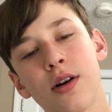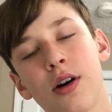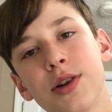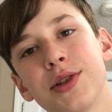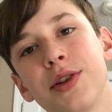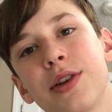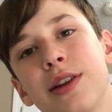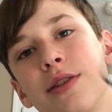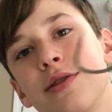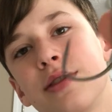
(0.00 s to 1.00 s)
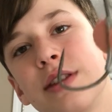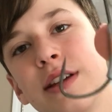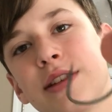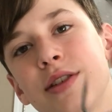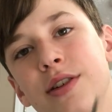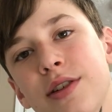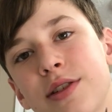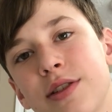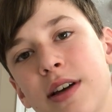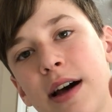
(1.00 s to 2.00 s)
Also, you can use these
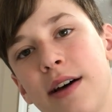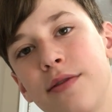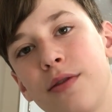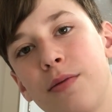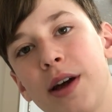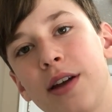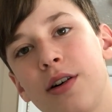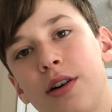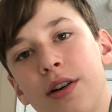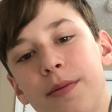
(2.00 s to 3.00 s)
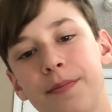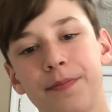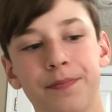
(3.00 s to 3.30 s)
hooks that have a weight on them.